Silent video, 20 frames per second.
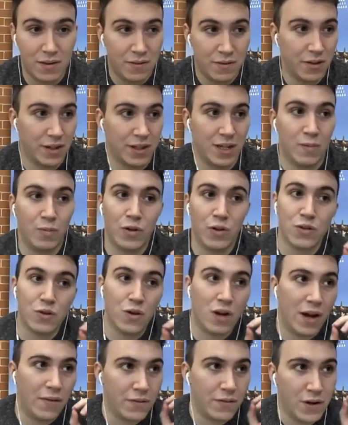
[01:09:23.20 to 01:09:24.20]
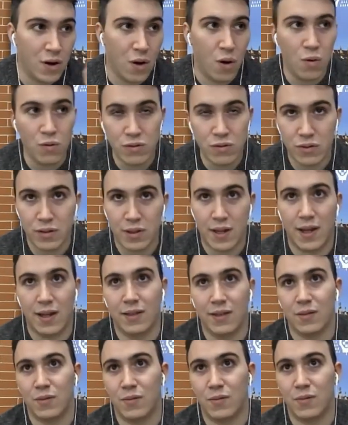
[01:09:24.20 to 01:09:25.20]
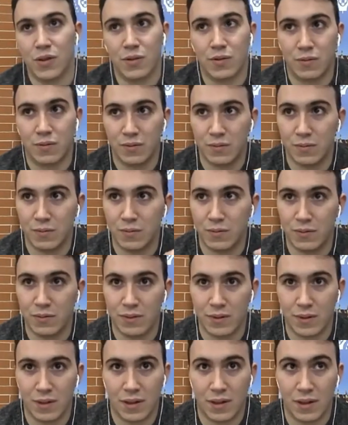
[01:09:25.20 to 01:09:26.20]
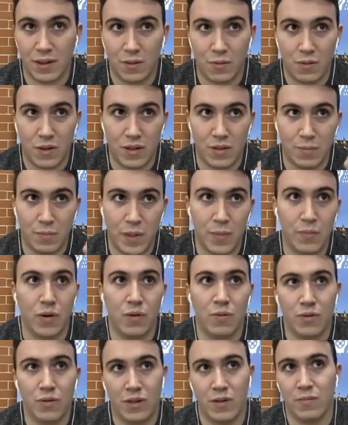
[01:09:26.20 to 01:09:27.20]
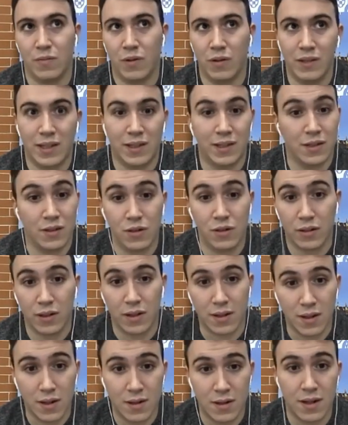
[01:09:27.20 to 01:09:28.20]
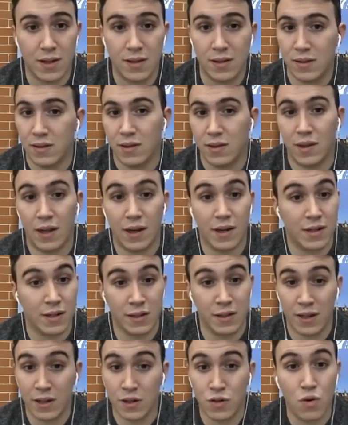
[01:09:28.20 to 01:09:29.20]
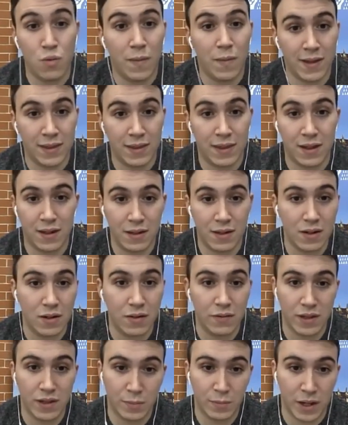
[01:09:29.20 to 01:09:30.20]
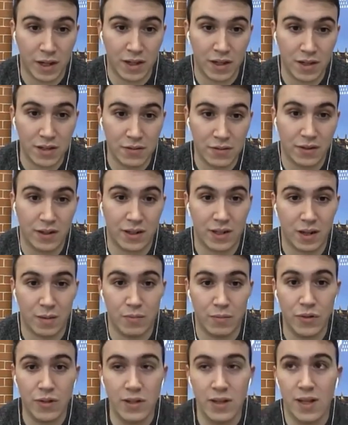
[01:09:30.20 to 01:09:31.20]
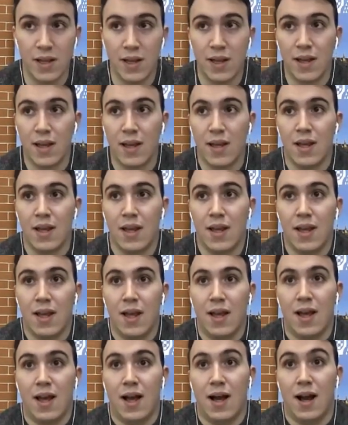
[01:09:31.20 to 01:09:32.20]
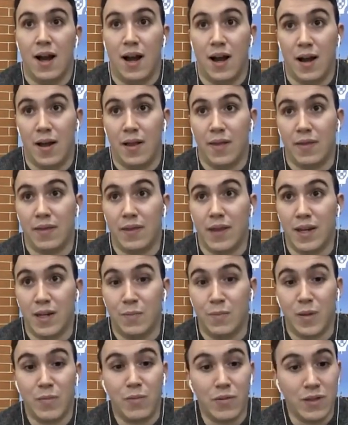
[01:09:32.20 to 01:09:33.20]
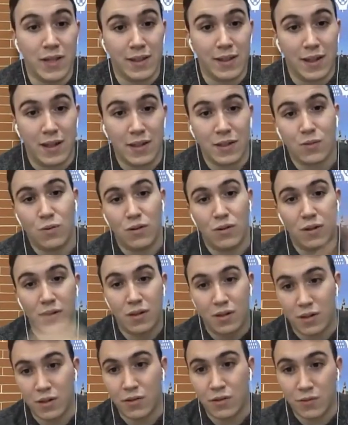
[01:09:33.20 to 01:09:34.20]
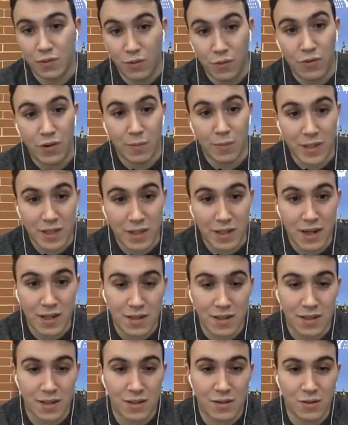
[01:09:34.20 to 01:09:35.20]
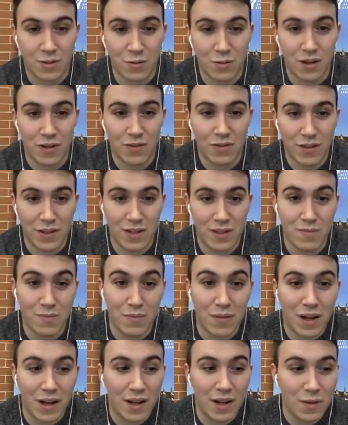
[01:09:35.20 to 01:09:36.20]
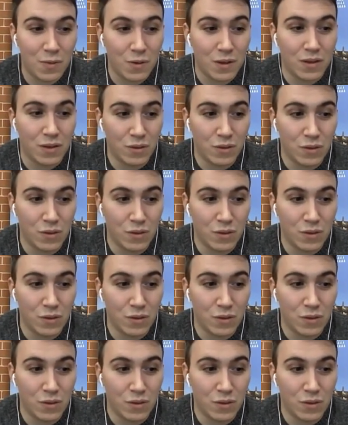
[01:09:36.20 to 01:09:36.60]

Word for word: for example, you have nodes that was, which people was involved that is not here yet, that there is no maintainer of that package, for example. And there is people that has to learn ROS2 from scratch. So we are facing mainly with